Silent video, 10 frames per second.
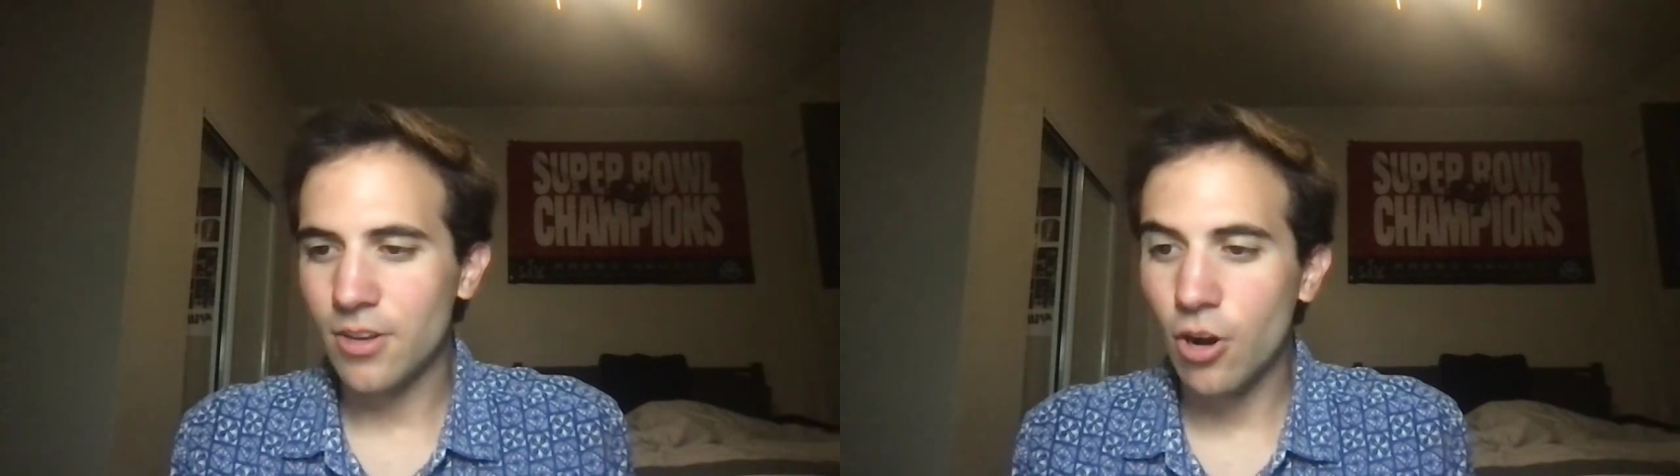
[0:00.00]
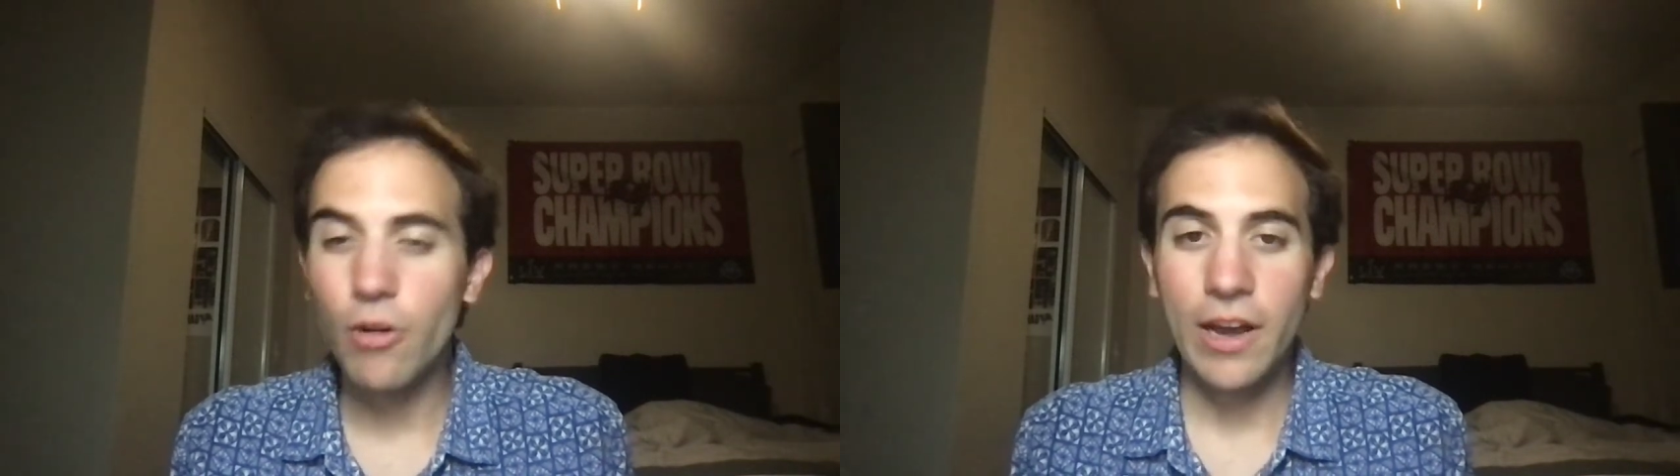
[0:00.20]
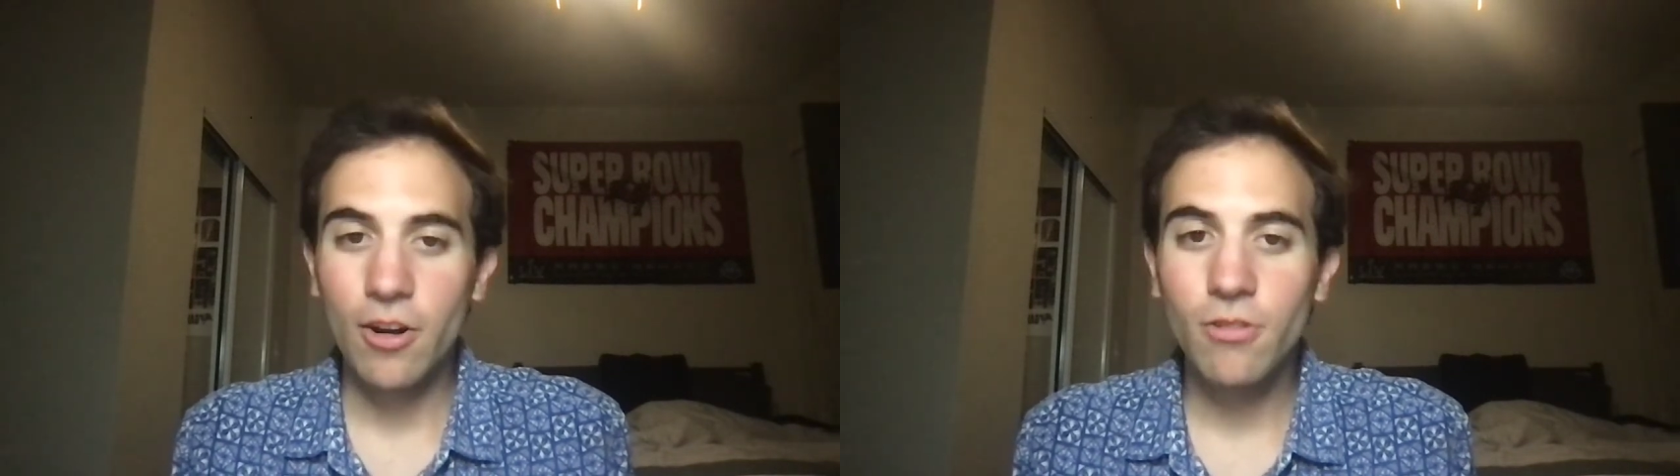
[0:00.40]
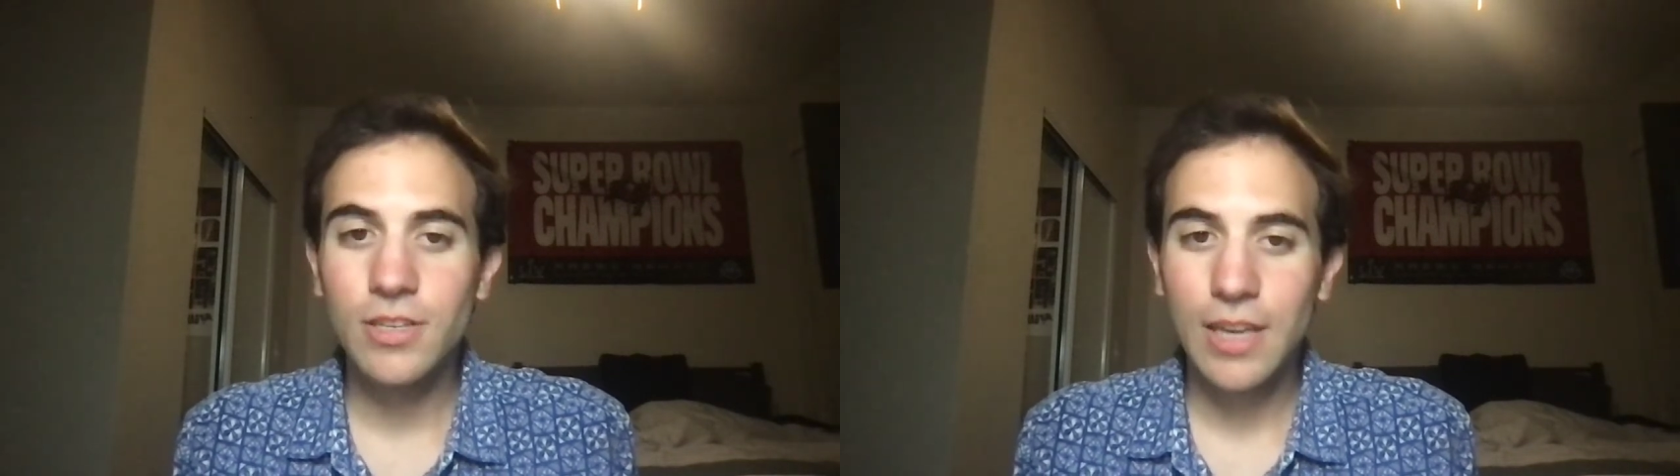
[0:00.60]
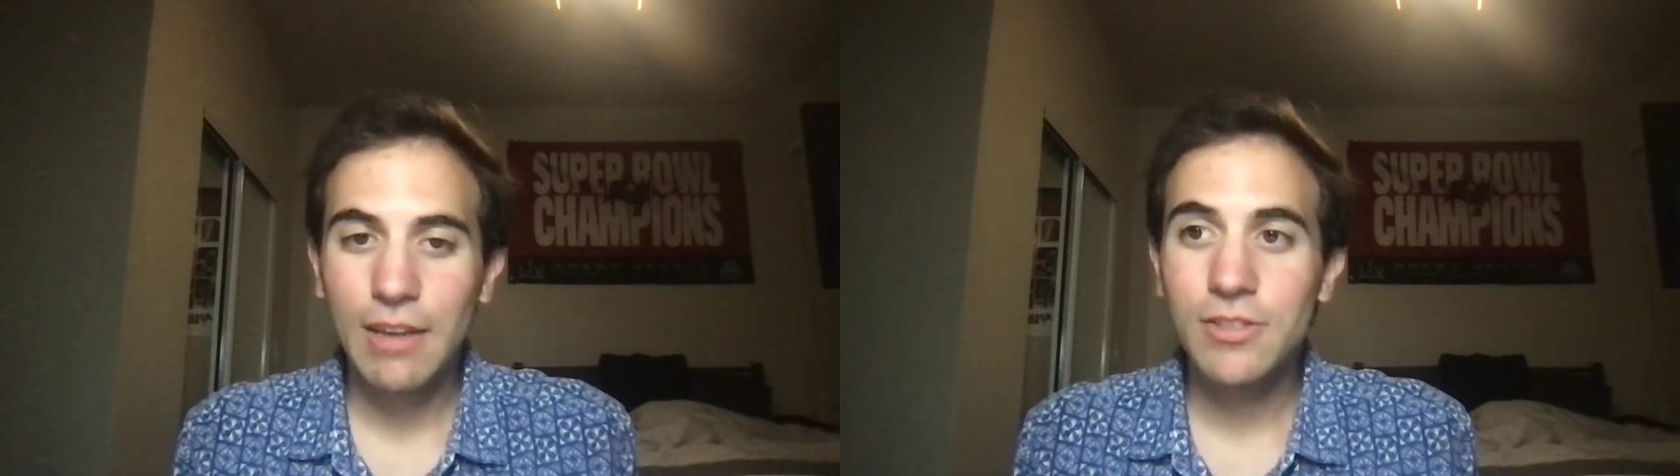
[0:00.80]
oh yeah,
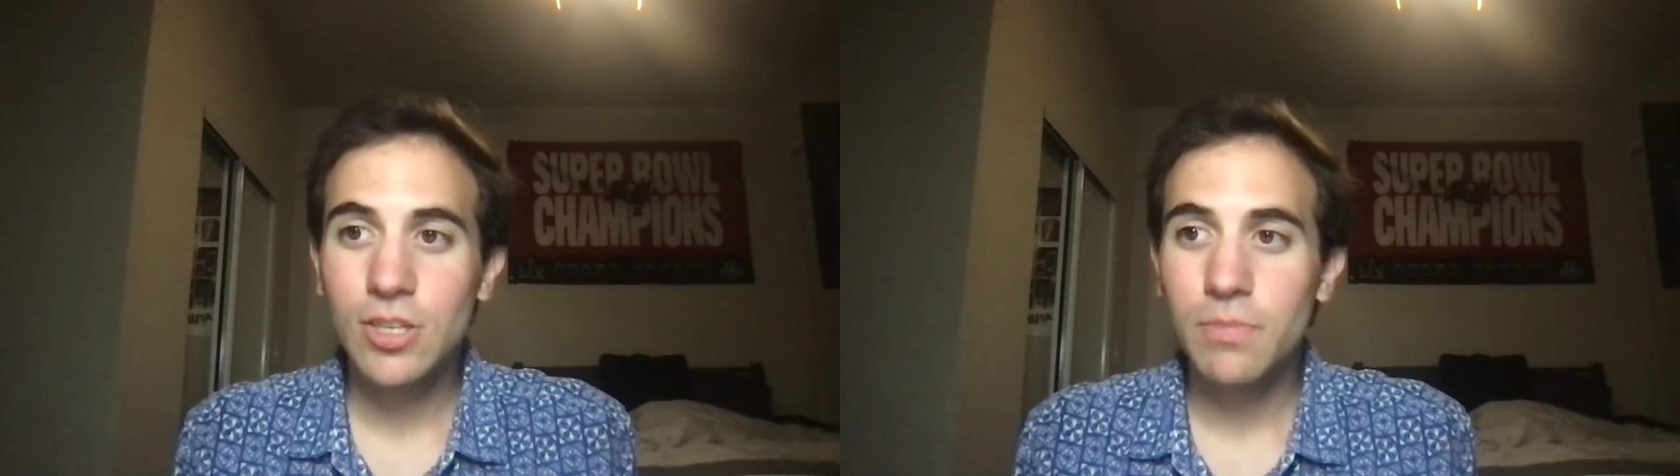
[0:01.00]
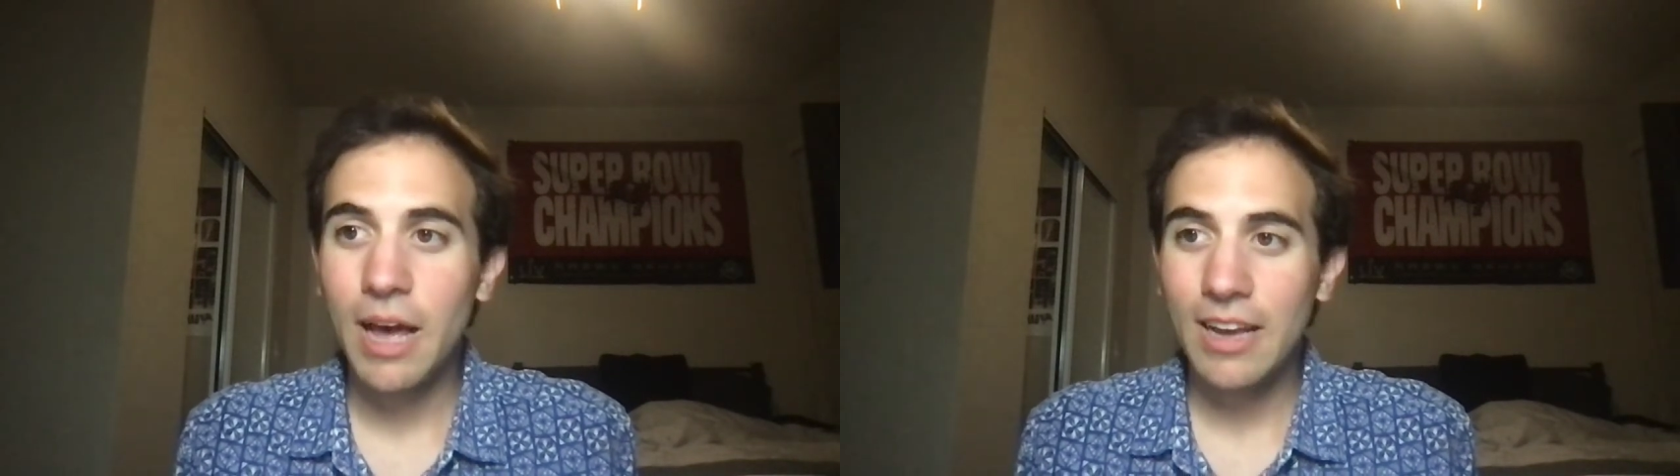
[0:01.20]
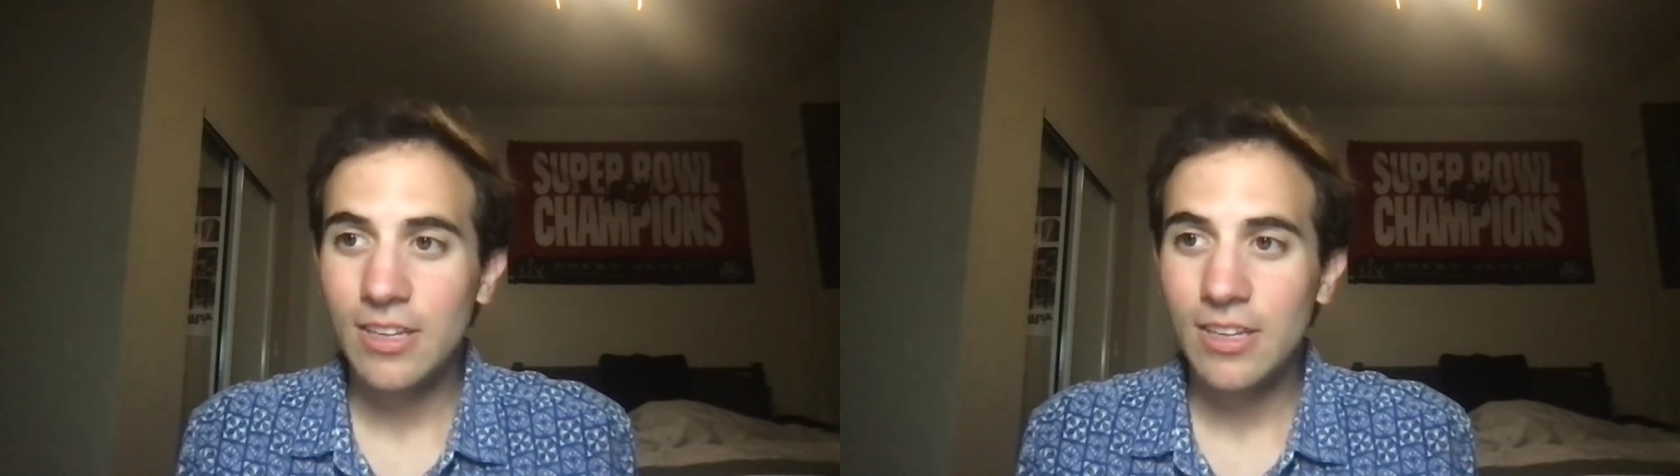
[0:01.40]
Carlton Davis is back.